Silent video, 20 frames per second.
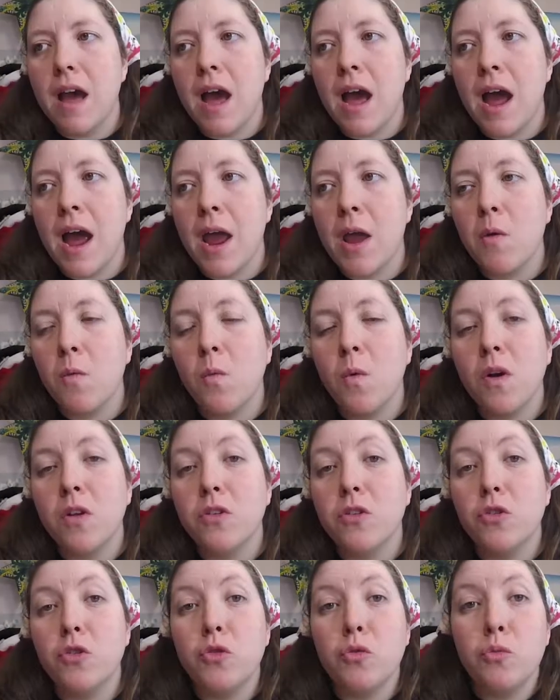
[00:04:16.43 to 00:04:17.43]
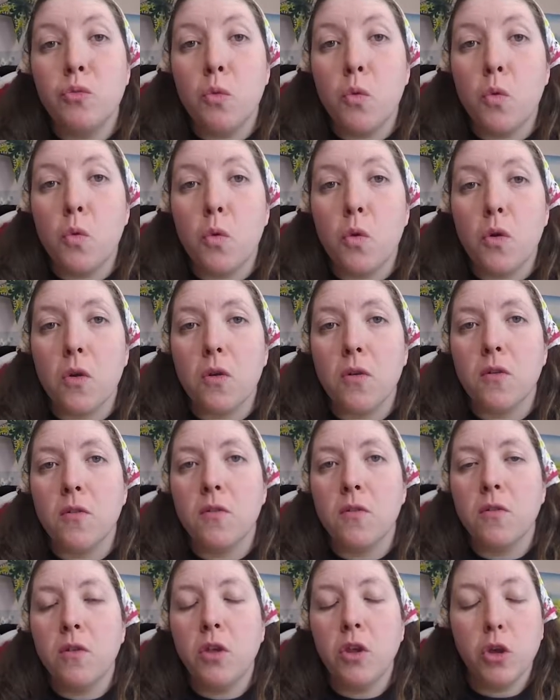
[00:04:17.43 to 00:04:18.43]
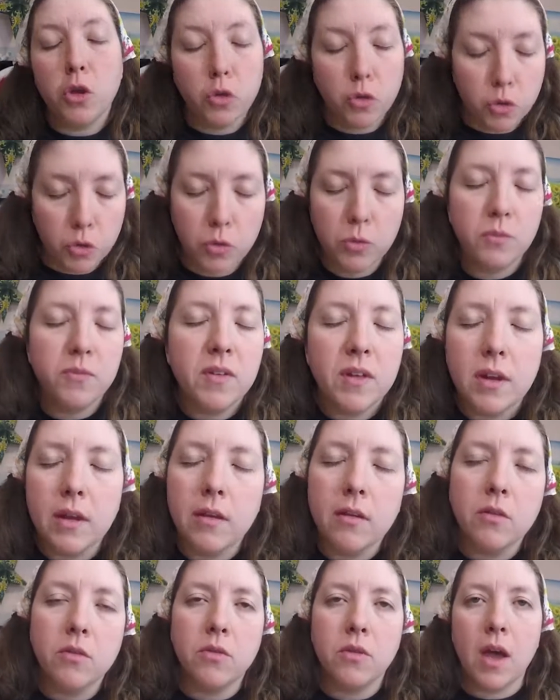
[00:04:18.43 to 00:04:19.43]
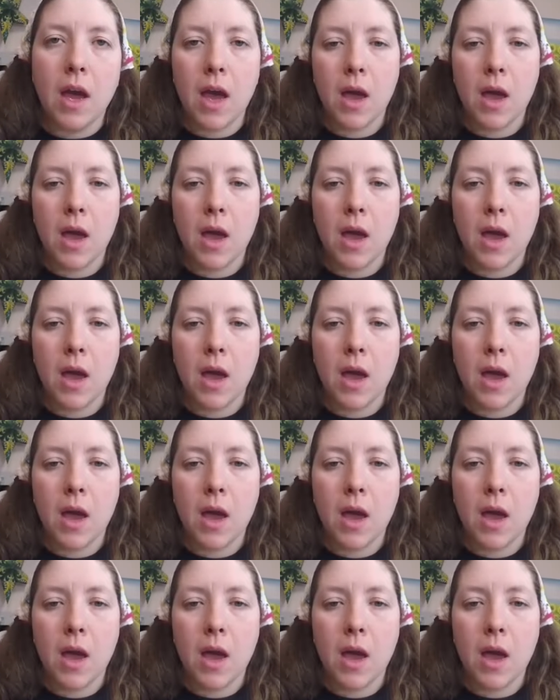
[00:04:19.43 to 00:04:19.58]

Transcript: I want to do more YouTube videos.